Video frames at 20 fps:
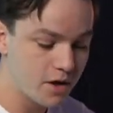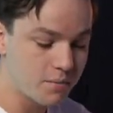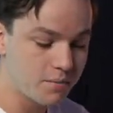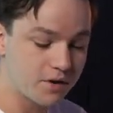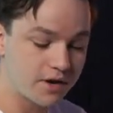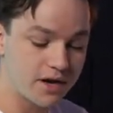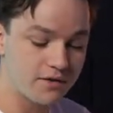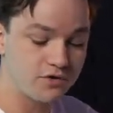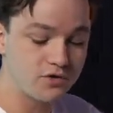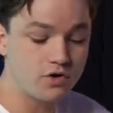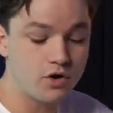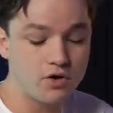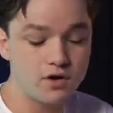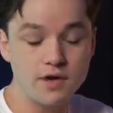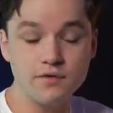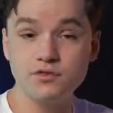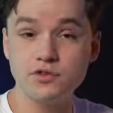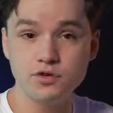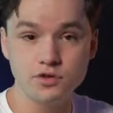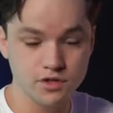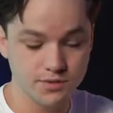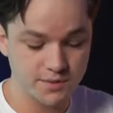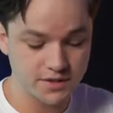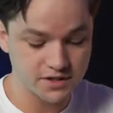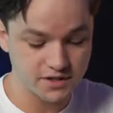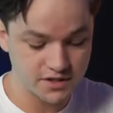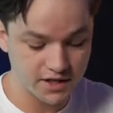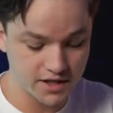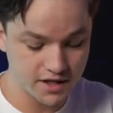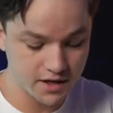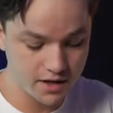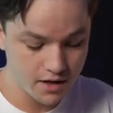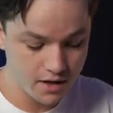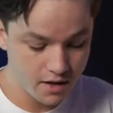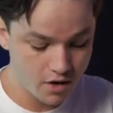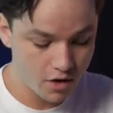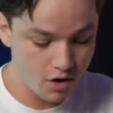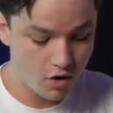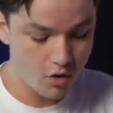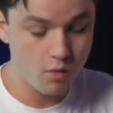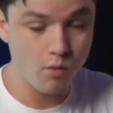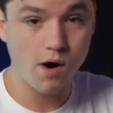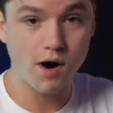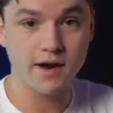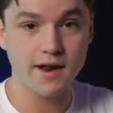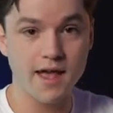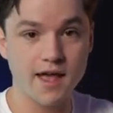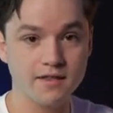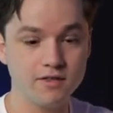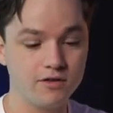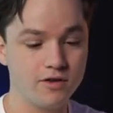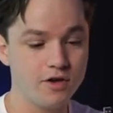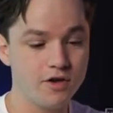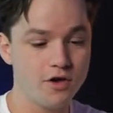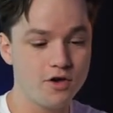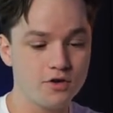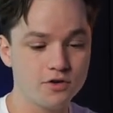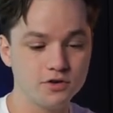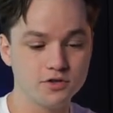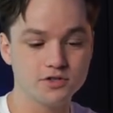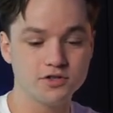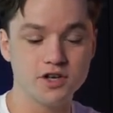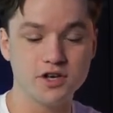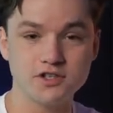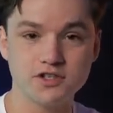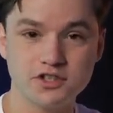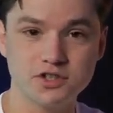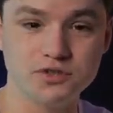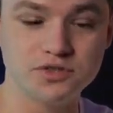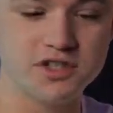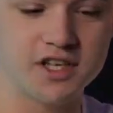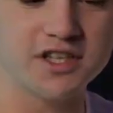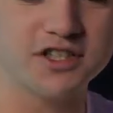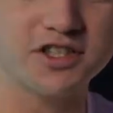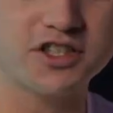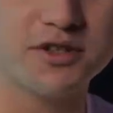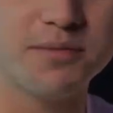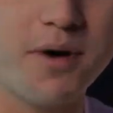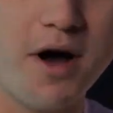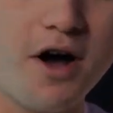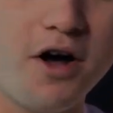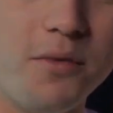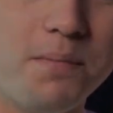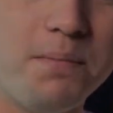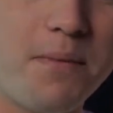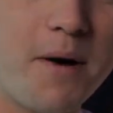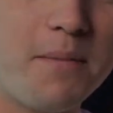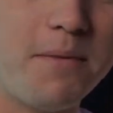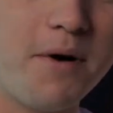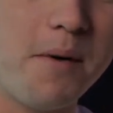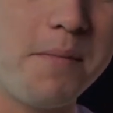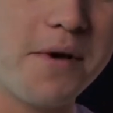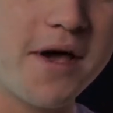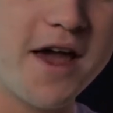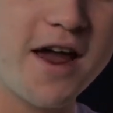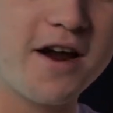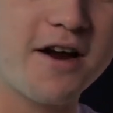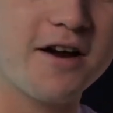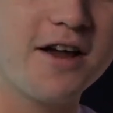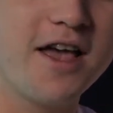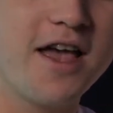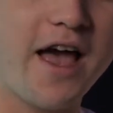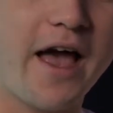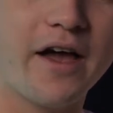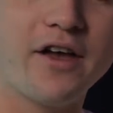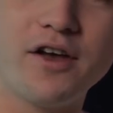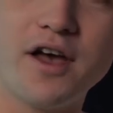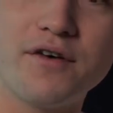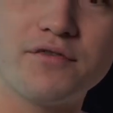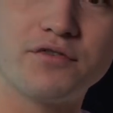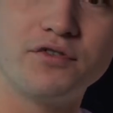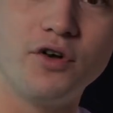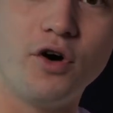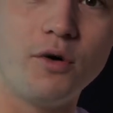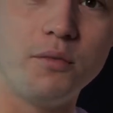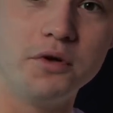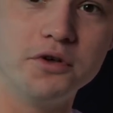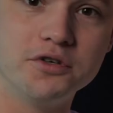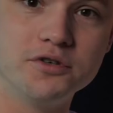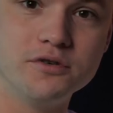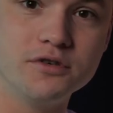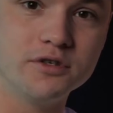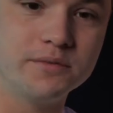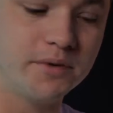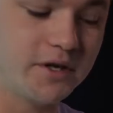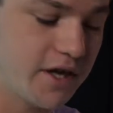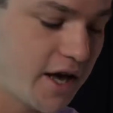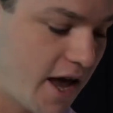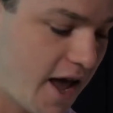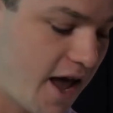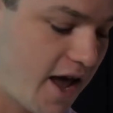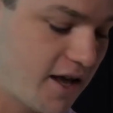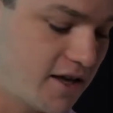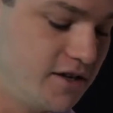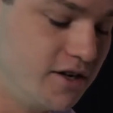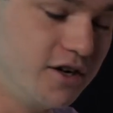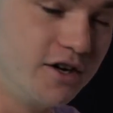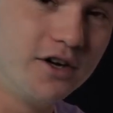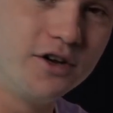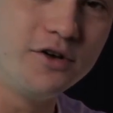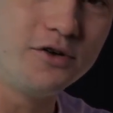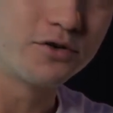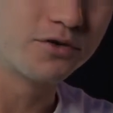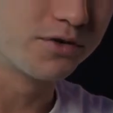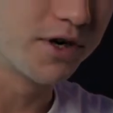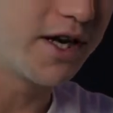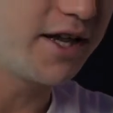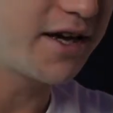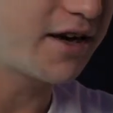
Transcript: But if you don't have U S B C on one end, you just use this small pop-up here and you have normal U S B A. Really